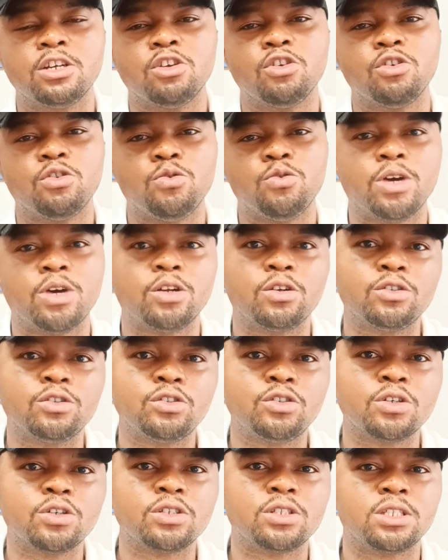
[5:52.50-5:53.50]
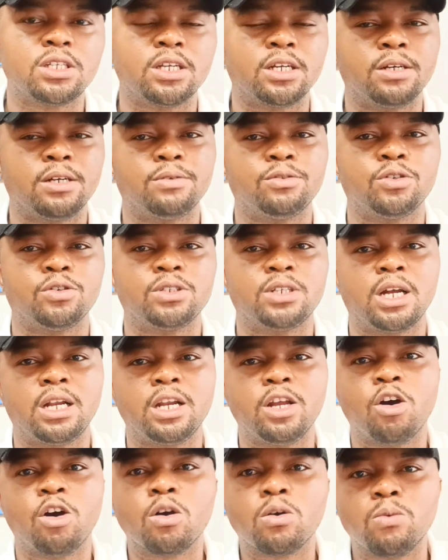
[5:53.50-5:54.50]
You are not just socially
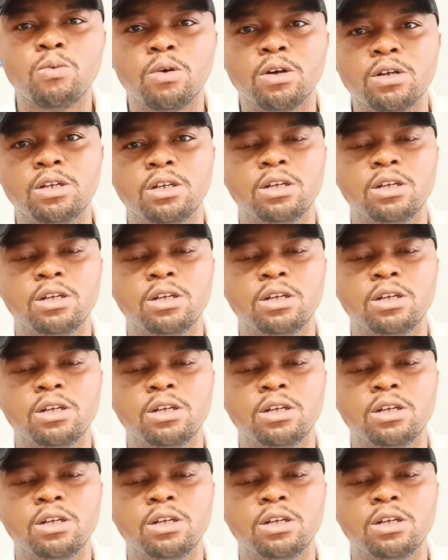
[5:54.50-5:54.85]
awkward.